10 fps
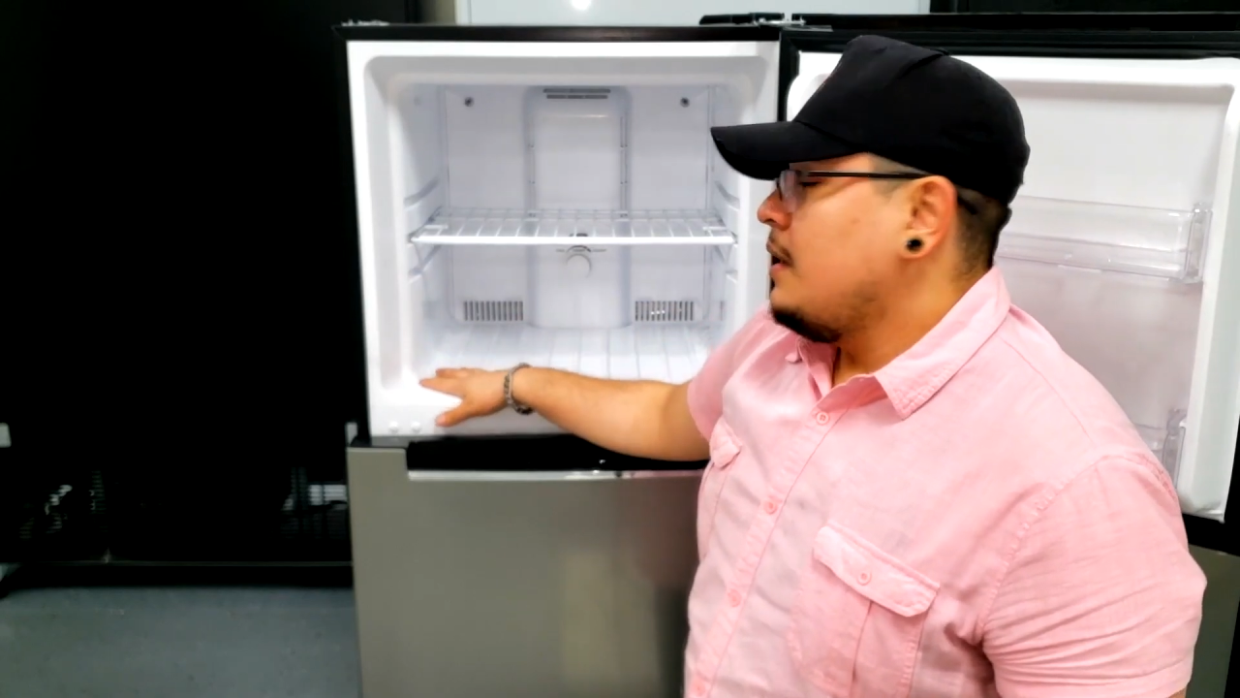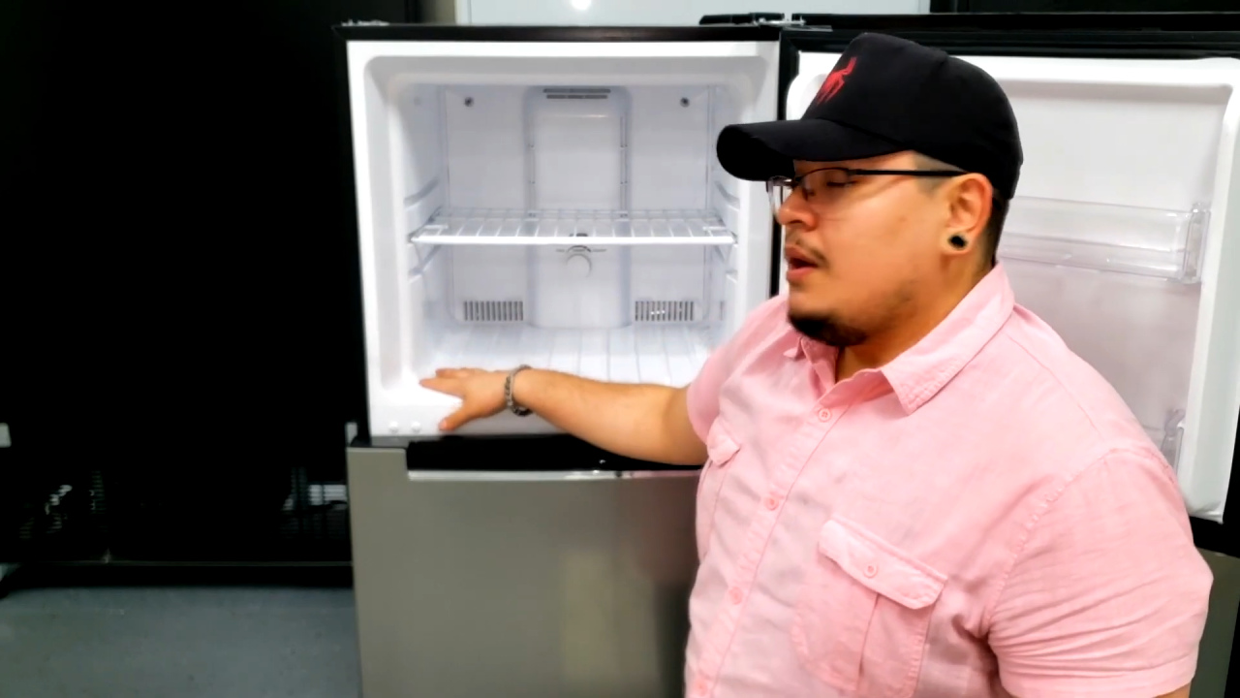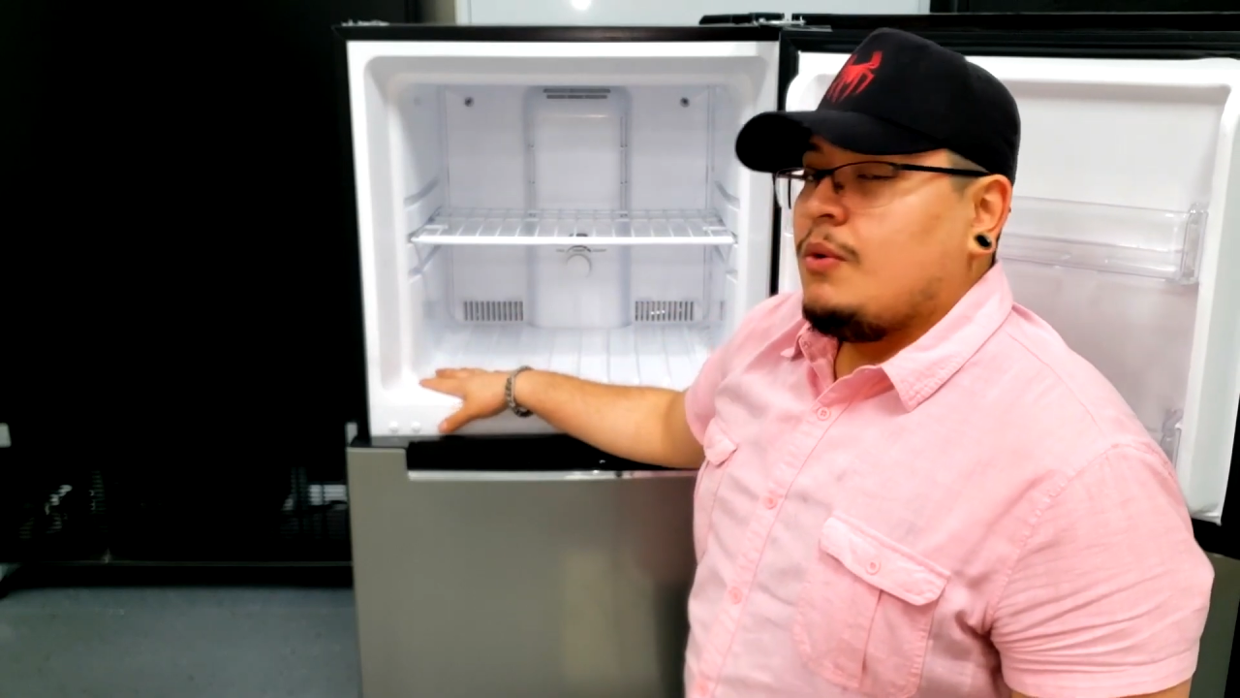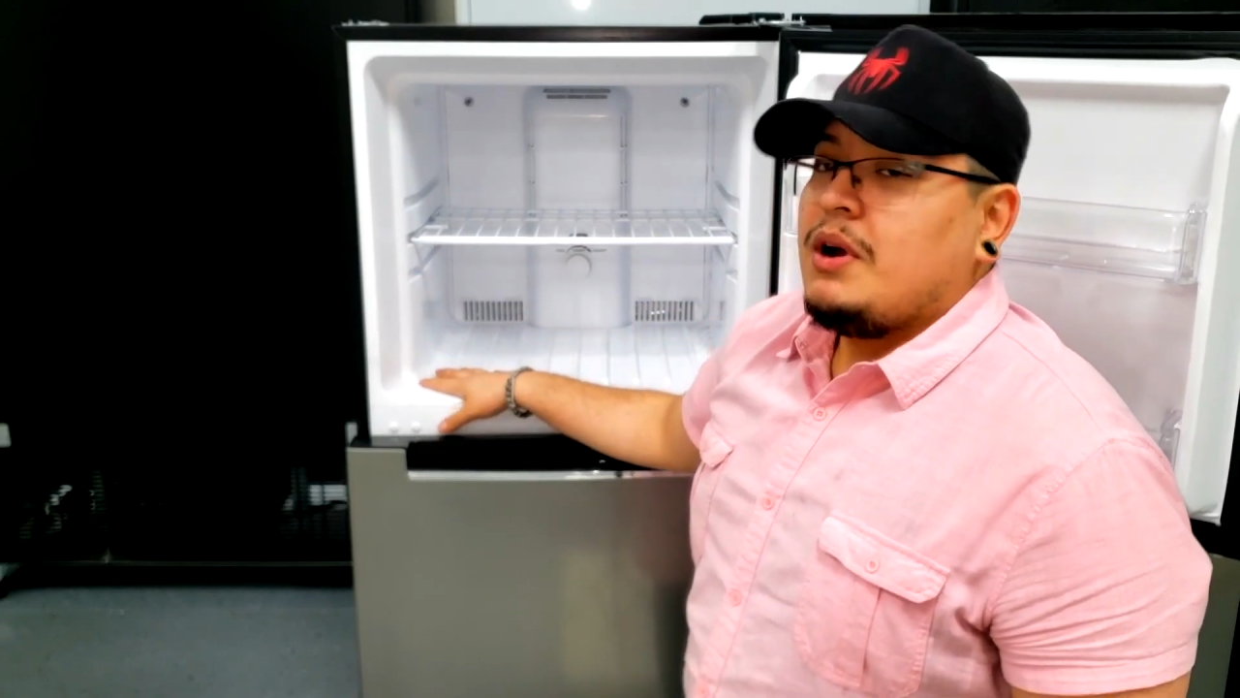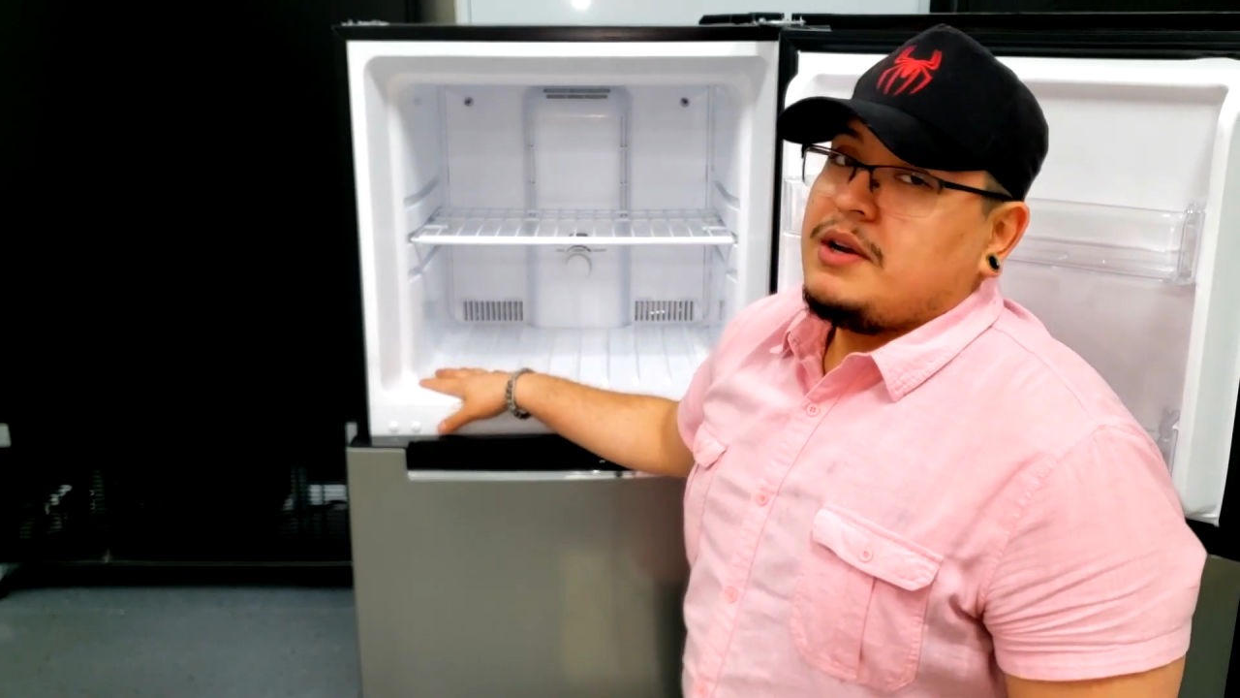
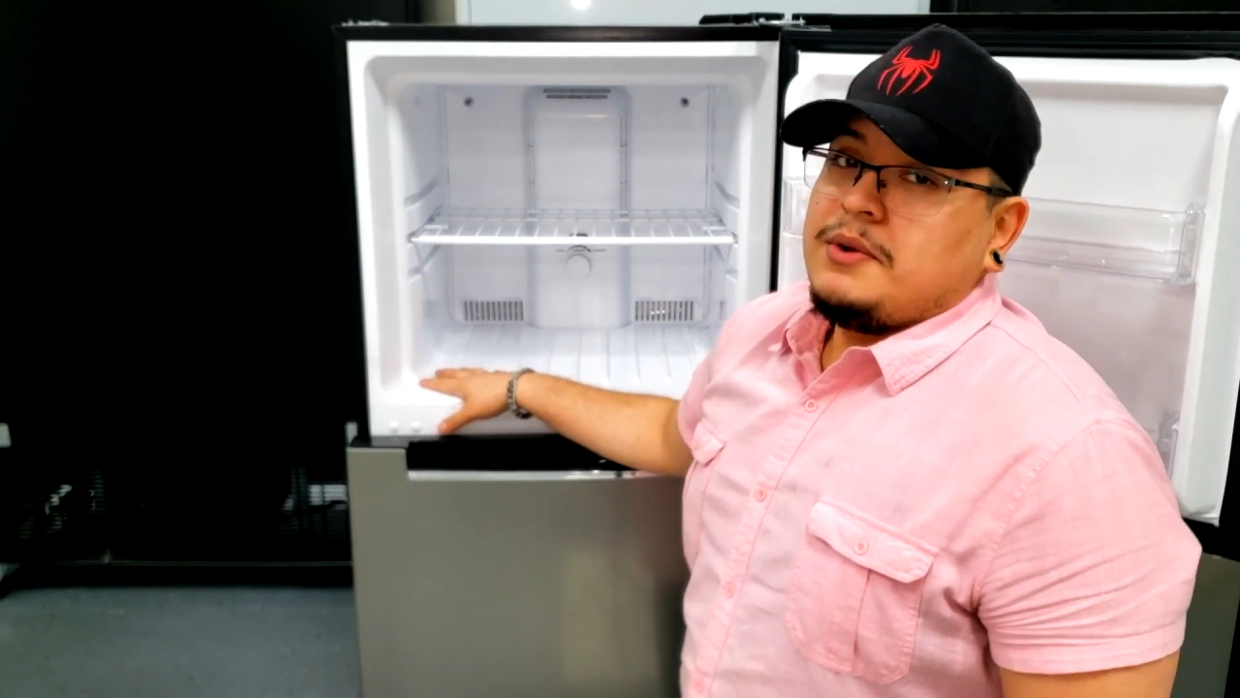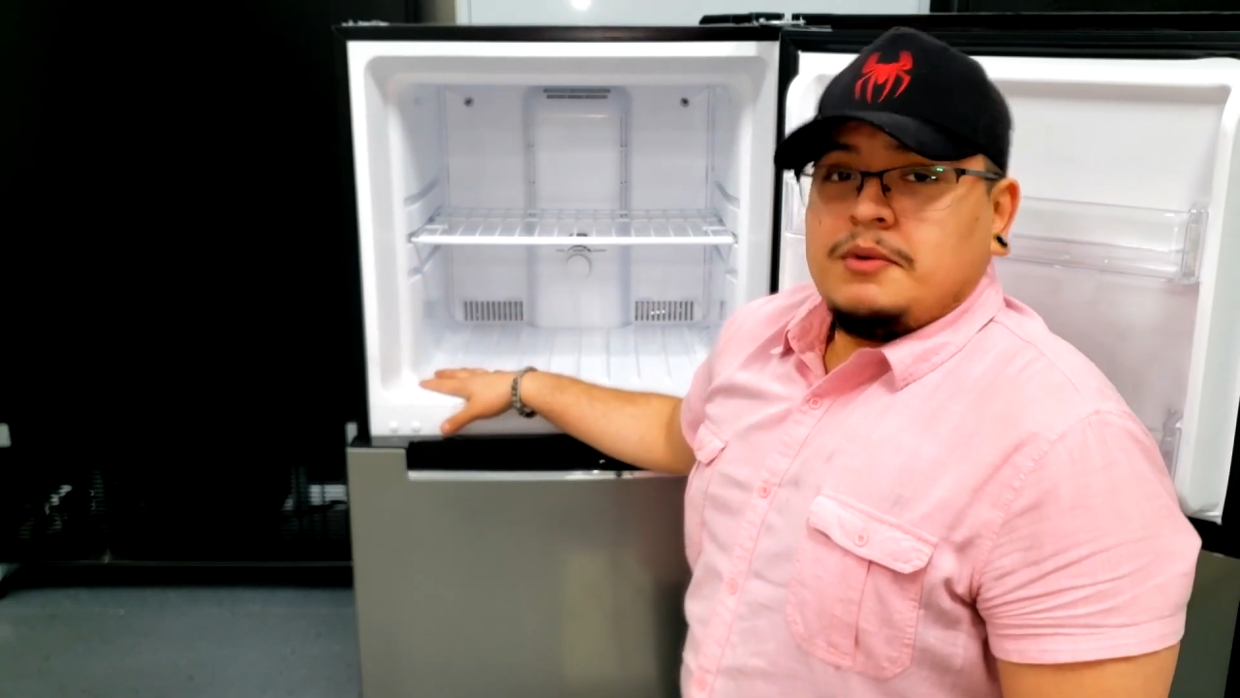Why do we